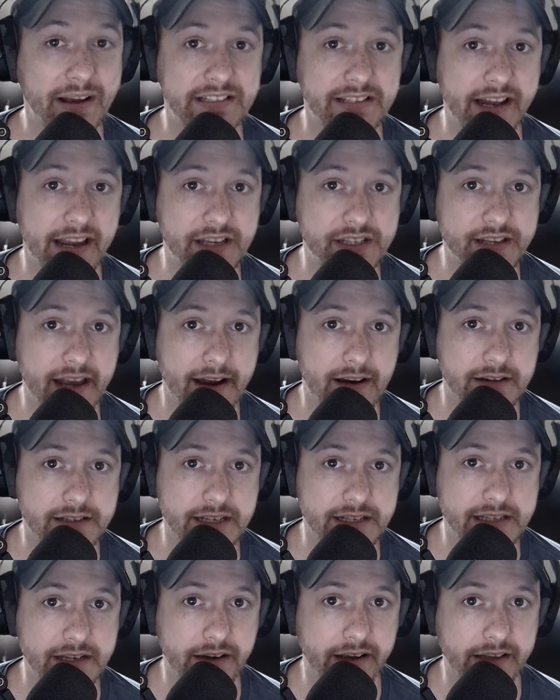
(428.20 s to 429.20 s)
by today's
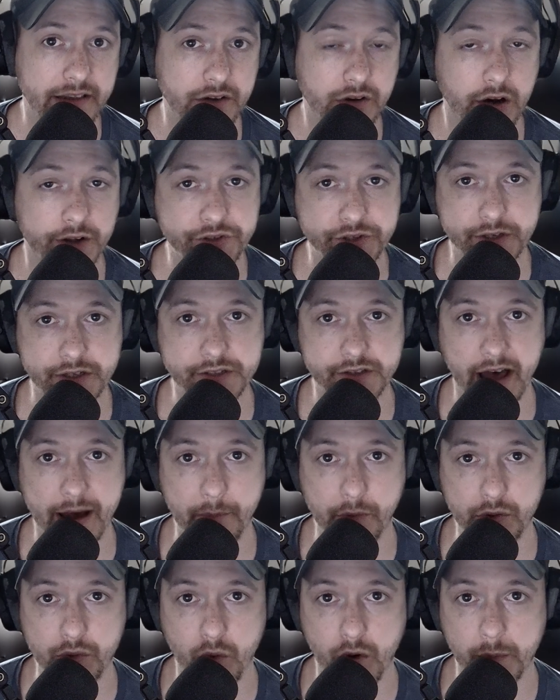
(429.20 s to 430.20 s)
standards. I see like the culture is a
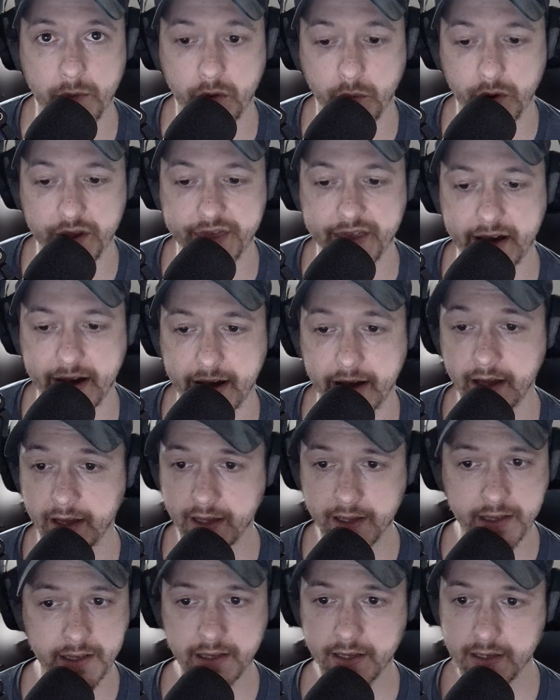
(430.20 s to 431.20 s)
lot more normal with. Uh,
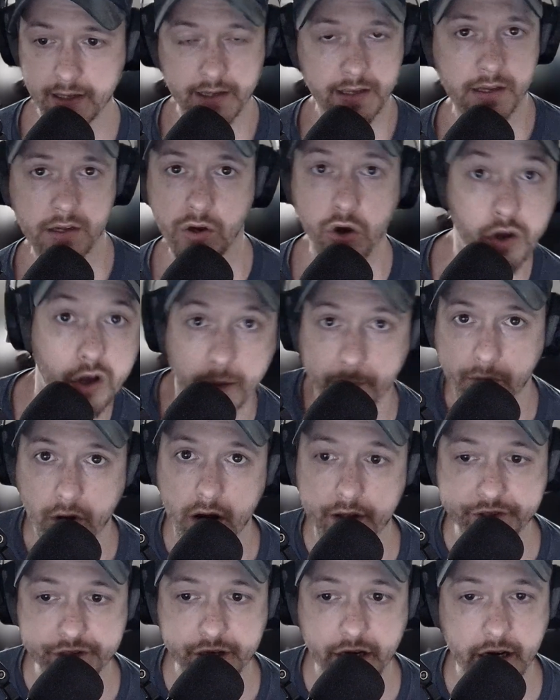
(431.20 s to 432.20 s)
hookup
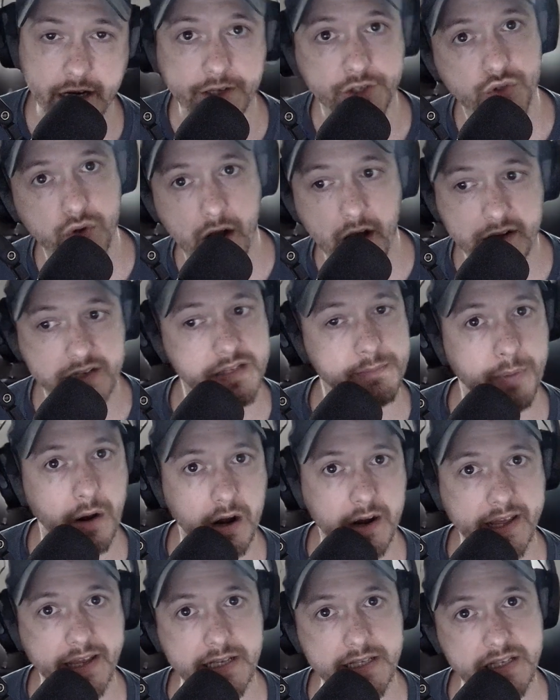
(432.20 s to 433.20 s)
culture and drugs and
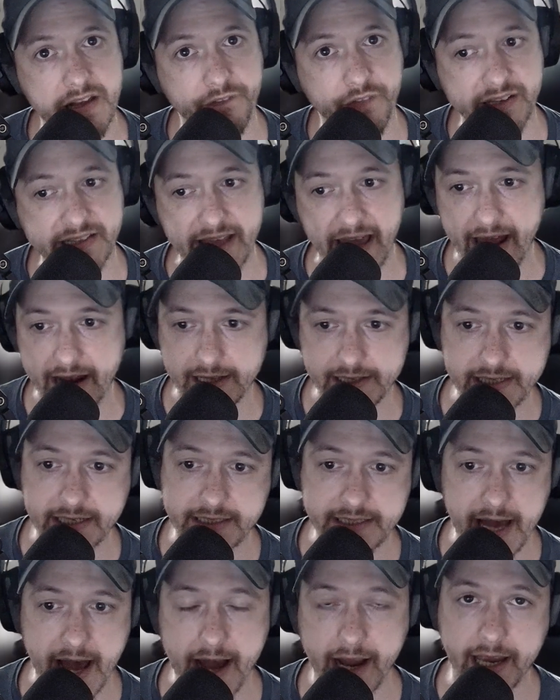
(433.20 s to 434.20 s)
partying and stuff like that and
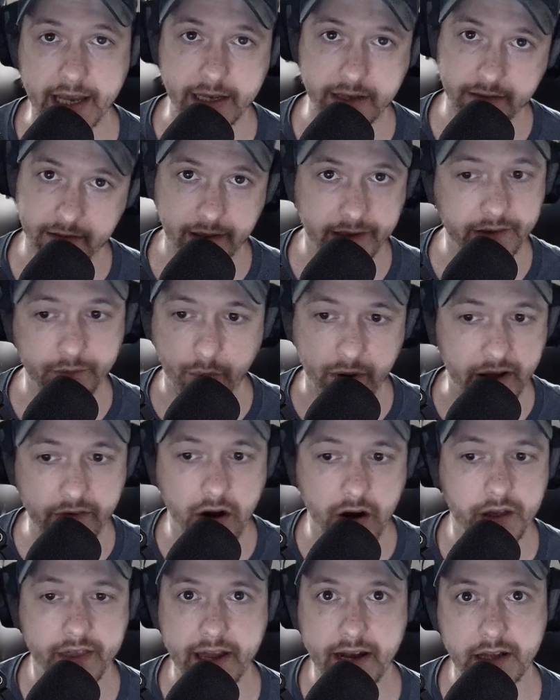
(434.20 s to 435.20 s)
TikTok and like
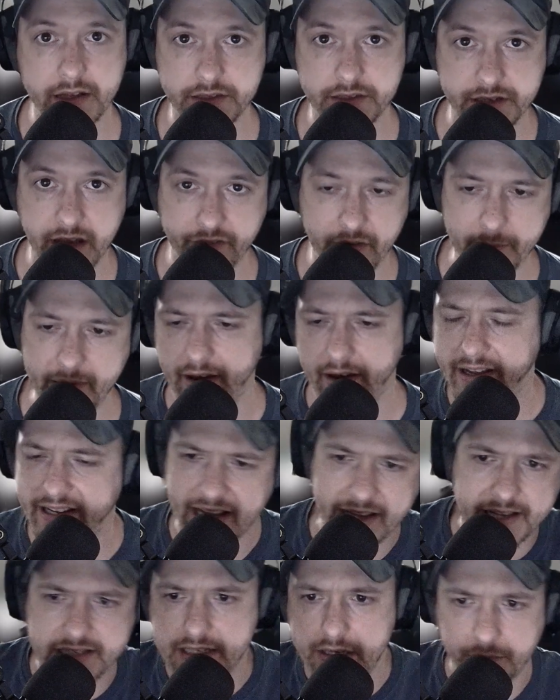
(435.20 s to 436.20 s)
whatever, all that other stuff. I mean,
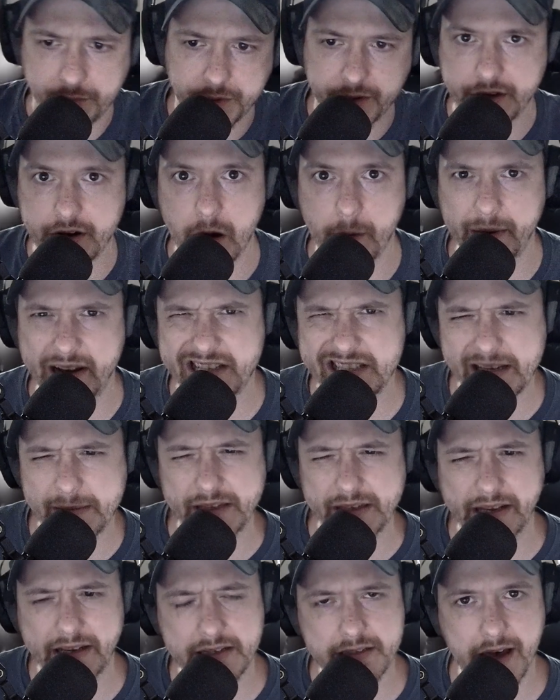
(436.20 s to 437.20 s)
like I guess I don't really know, but it
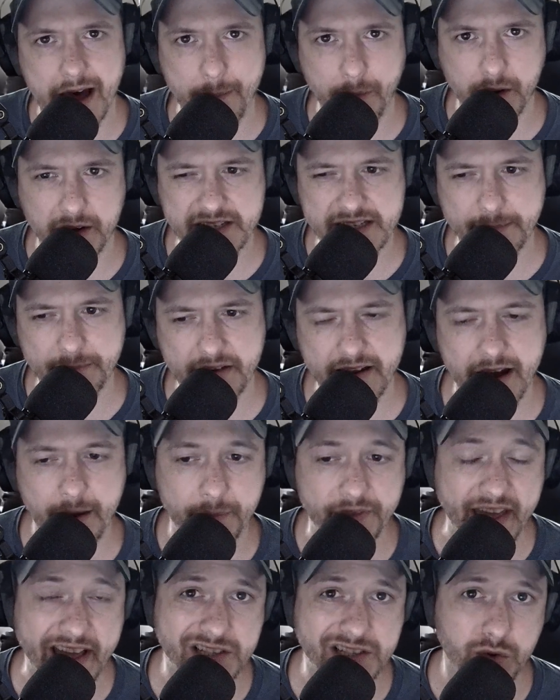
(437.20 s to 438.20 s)
seems like it's a lot more accepted now.
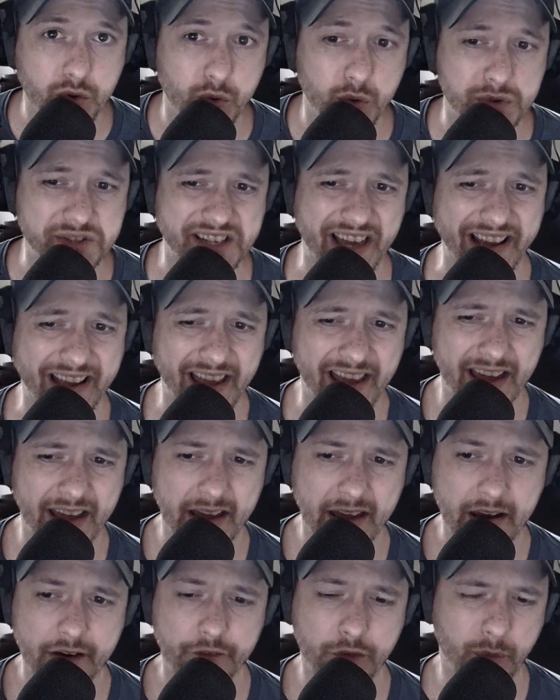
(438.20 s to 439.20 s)
But that school was like,
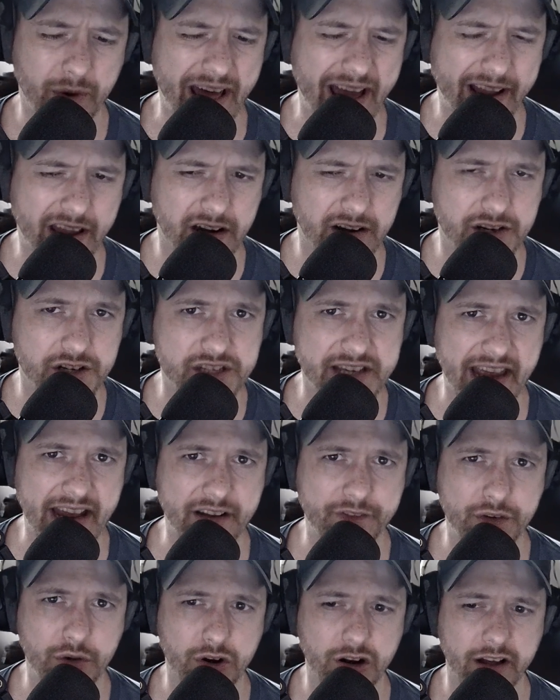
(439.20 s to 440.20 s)
from what I could
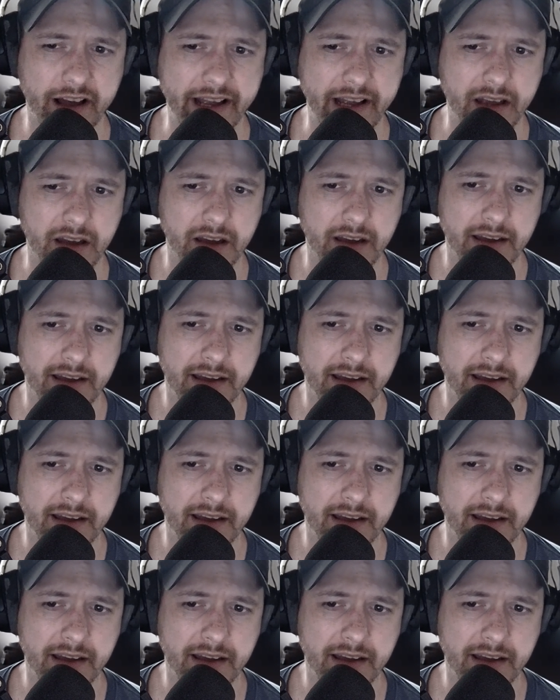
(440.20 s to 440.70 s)
understand, if you were like